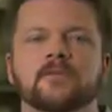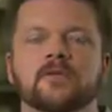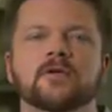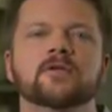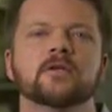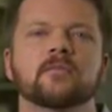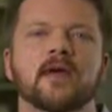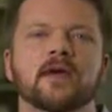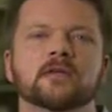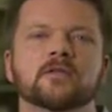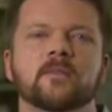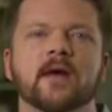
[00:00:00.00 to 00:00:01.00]
You should make
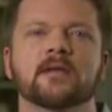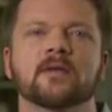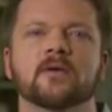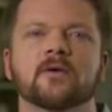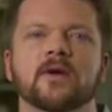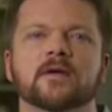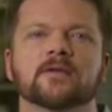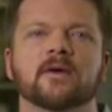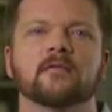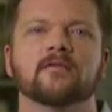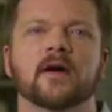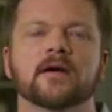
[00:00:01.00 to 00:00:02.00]
inspecting your
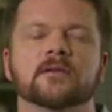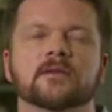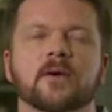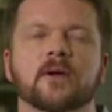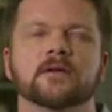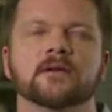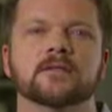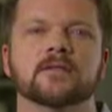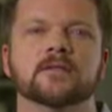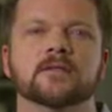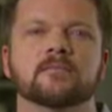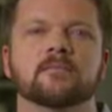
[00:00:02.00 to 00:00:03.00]
restaurant fire suppression
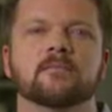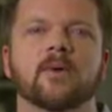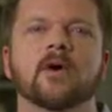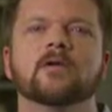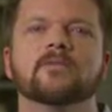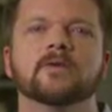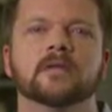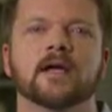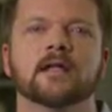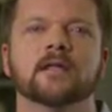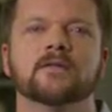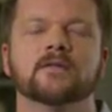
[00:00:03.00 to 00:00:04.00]
system part of your
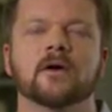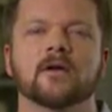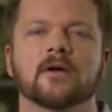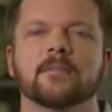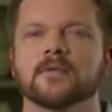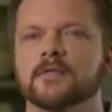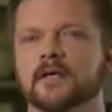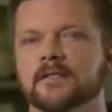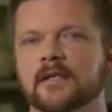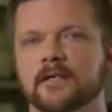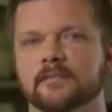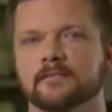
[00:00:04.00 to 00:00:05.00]
daily startup and
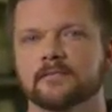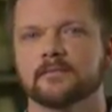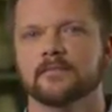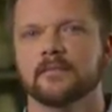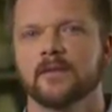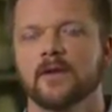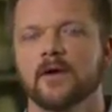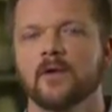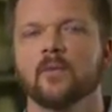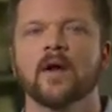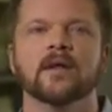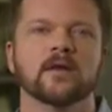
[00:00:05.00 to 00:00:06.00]
shutdown.
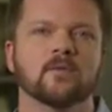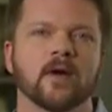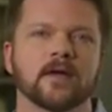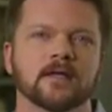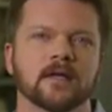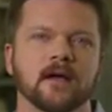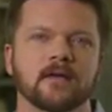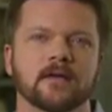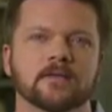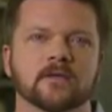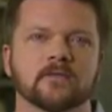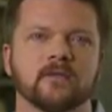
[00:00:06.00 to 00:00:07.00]
When
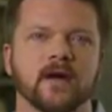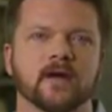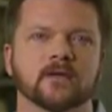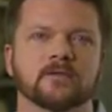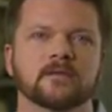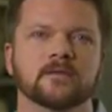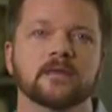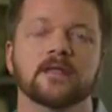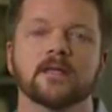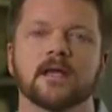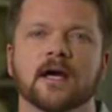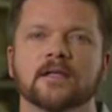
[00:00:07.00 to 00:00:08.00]
irregularities are found, you
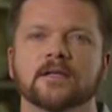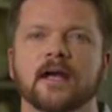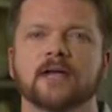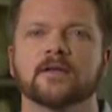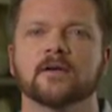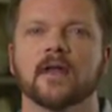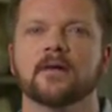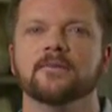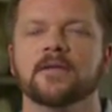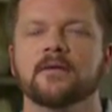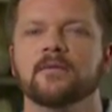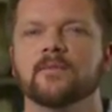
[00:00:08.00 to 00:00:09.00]
need to contact your life
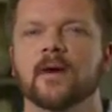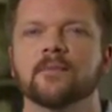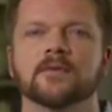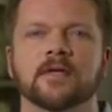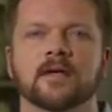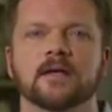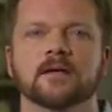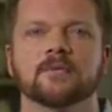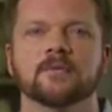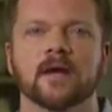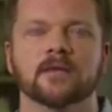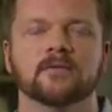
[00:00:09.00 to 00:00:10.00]
safety representative
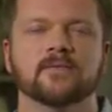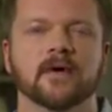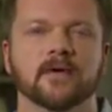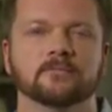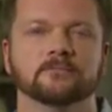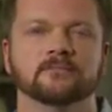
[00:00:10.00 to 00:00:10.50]
to rectify.